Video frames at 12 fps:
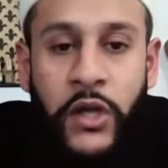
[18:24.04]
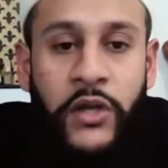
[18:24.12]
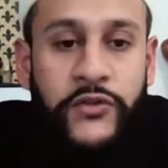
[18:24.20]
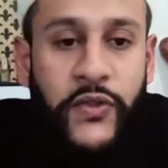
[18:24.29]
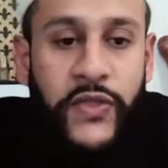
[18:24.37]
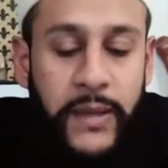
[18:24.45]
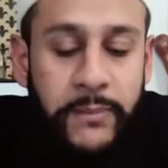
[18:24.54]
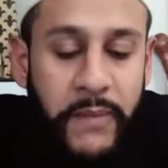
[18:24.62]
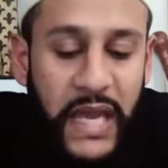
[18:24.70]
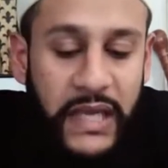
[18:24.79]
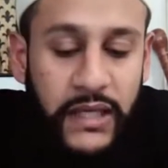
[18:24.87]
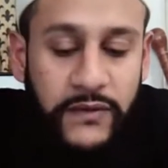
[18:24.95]
So they
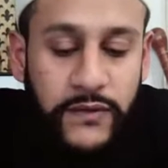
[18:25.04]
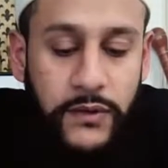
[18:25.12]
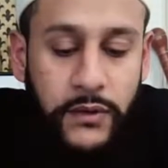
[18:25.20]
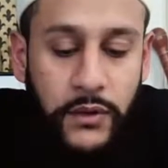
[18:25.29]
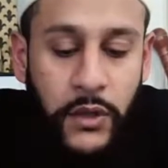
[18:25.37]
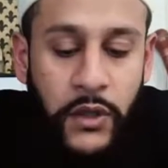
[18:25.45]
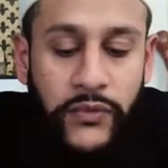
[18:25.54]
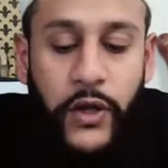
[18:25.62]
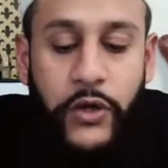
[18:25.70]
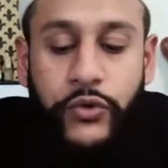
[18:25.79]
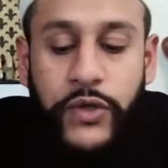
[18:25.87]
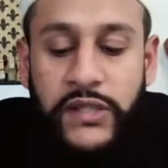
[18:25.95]
made the
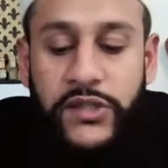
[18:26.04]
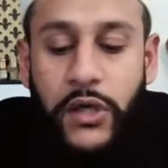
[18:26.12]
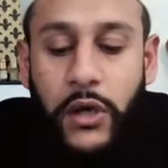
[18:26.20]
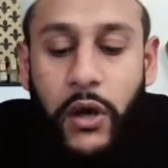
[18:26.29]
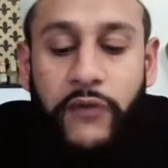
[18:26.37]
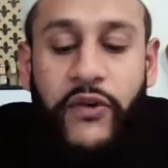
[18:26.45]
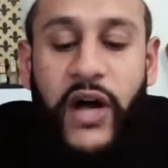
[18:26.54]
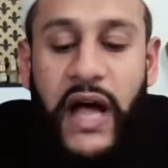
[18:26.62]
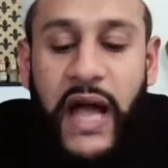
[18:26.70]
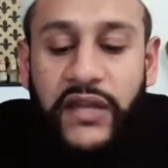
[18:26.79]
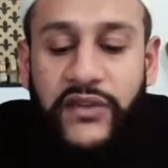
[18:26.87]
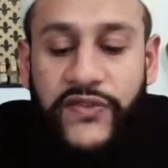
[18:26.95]
creature of a
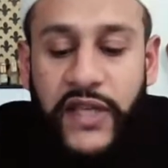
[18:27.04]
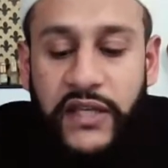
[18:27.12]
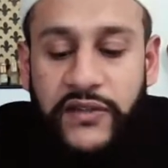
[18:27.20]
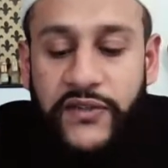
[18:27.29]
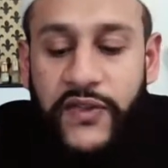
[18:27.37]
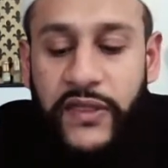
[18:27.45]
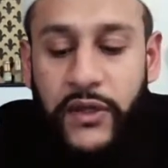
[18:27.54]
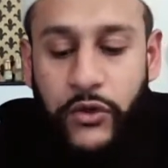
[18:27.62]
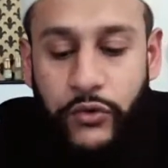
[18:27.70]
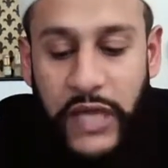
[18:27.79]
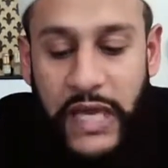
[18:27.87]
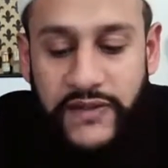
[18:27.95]
higher status than the
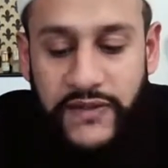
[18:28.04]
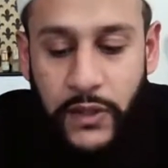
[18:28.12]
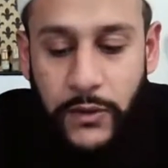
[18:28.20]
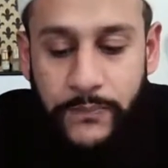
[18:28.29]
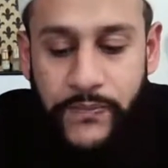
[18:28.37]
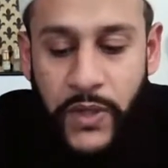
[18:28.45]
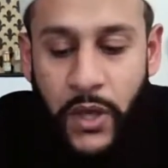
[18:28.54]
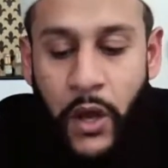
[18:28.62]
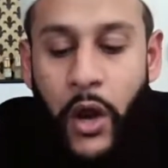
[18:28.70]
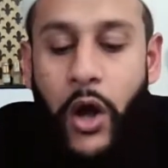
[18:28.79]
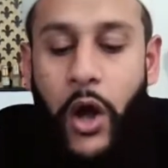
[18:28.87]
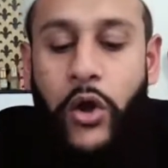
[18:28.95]
creator,
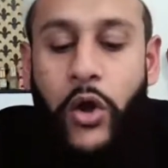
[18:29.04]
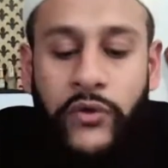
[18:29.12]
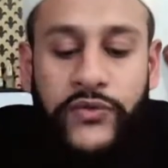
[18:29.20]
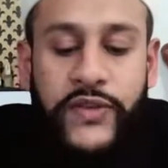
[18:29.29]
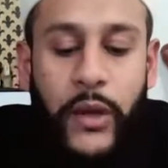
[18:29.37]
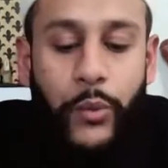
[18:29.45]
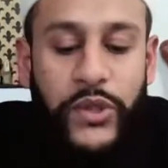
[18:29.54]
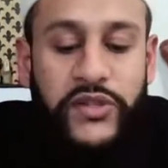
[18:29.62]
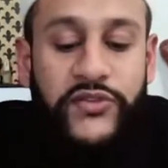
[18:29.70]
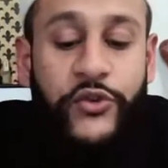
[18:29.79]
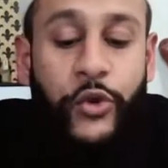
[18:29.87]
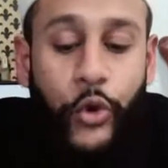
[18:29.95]
a concept which
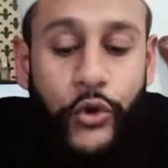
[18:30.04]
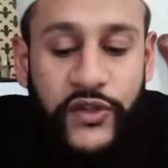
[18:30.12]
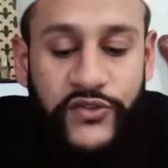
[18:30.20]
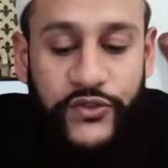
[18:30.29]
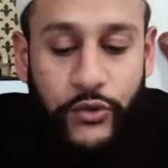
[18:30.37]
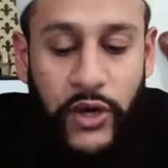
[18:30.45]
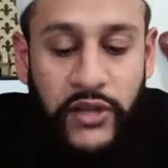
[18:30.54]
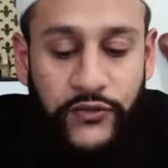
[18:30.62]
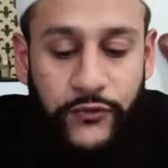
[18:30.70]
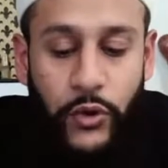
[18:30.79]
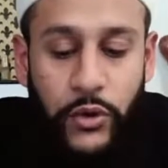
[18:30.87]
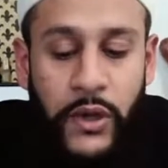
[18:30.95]
is too
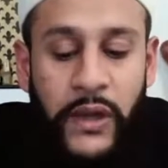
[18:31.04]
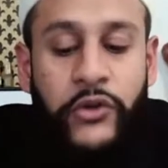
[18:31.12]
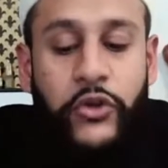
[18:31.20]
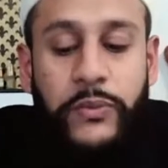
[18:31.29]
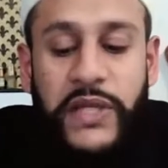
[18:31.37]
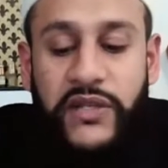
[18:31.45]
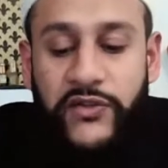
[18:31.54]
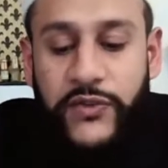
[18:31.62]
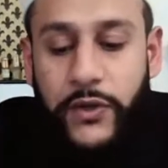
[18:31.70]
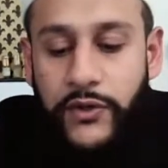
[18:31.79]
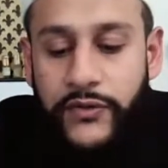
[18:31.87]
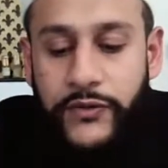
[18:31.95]
disgraceful to be
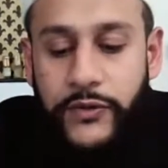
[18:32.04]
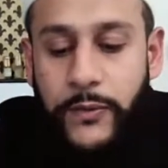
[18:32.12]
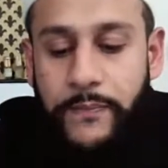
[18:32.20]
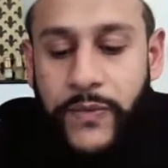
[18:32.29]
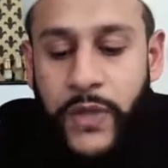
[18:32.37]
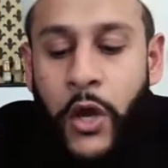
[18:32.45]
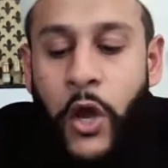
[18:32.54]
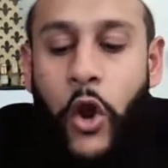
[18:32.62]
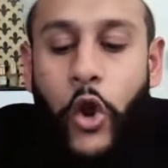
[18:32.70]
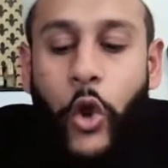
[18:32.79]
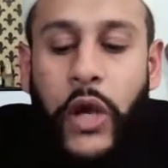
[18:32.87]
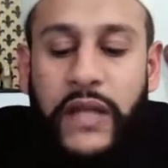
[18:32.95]
discussed.
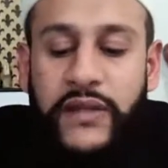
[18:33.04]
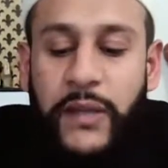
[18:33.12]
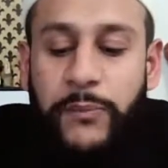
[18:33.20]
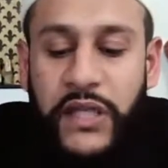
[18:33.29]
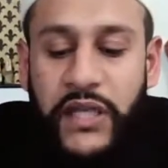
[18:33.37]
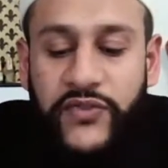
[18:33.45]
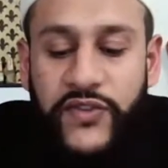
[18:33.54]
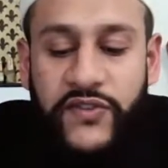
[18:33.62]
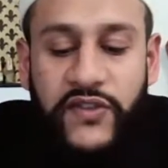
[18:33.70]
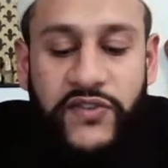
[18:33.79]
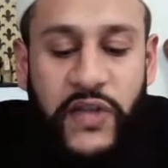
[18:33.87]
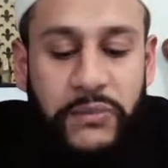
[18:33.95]
Look at Iblis'
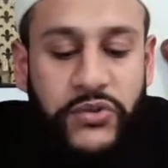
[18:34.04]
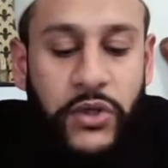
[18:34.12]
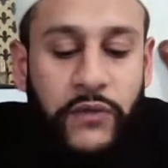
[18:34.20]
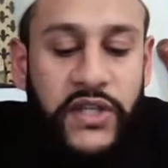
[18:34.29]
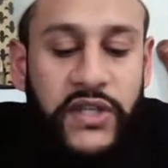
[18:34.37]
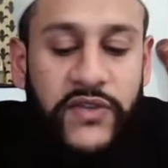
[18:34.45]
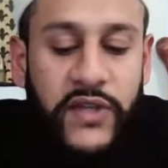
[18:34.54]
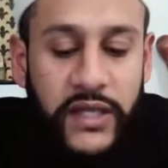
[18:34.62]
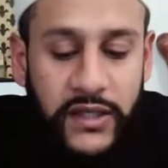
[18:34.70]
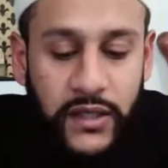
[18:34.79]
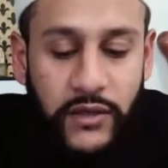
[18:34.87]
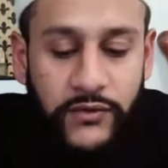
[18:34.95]
deception of these
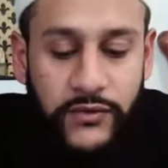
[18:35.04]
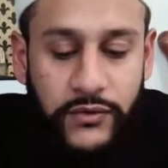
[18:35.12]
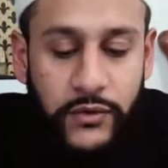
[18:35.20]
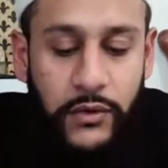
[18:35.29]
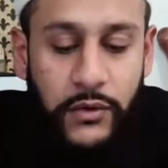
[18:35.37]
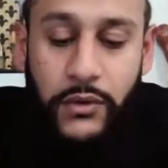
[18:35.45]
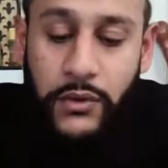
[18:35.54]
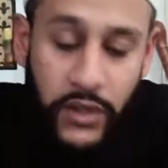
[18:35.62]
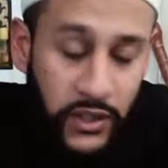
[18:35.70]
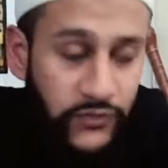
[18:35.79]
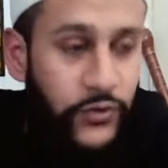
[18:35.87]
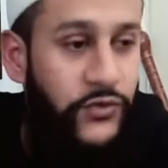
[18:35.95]
idiots.
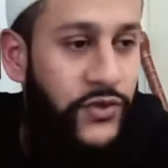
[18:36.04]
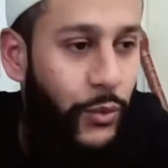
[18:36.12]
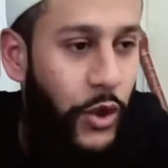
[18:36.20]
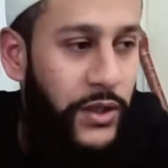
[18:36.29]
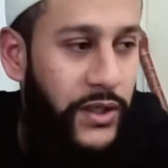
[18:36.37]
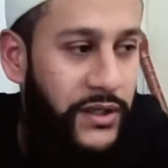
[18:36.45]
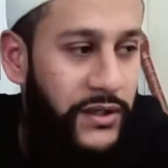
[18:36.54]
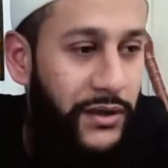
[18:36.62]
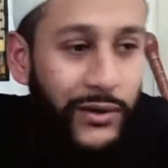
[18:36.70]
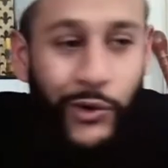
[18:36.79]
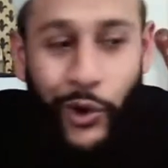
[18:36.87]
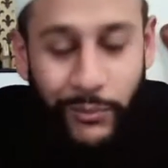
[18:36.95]
He's using the word idiot,
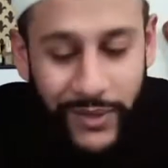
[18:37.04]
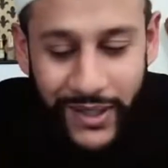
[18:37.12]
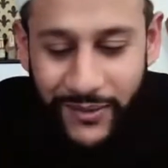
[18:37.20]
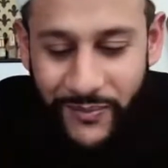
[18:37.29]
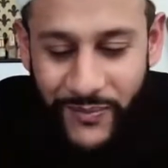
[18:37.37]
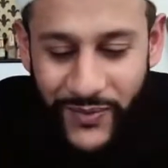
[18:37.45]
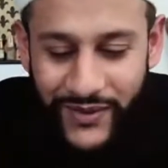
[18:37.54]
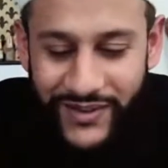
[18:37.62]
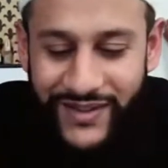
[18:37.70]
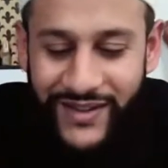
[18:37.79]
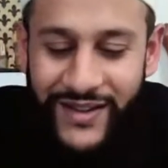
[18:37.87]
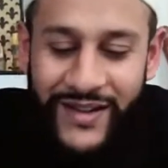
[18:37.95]
not me. Okay?
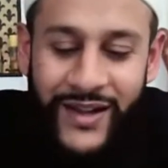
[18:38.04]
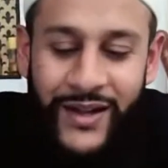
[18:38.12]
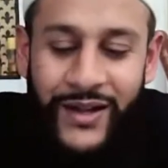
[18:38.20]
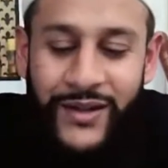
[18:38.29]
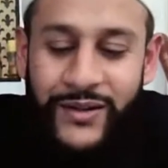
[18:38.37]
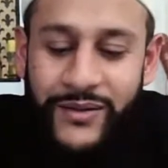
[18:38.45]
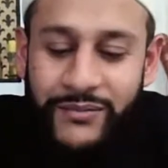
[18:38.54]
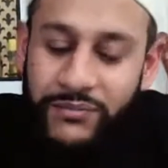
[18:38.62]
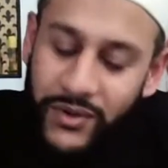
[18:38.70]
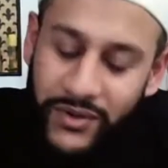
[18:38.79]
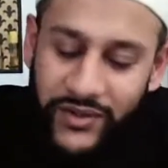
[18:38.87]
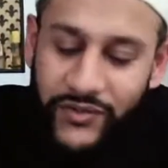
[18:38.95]

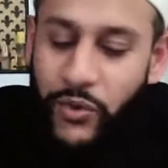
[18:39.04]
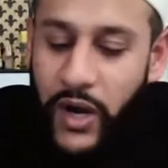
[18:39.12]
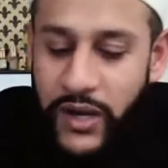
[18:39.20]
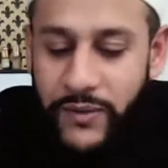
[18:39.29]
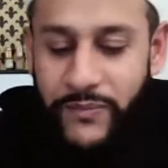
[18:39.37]
But he's right.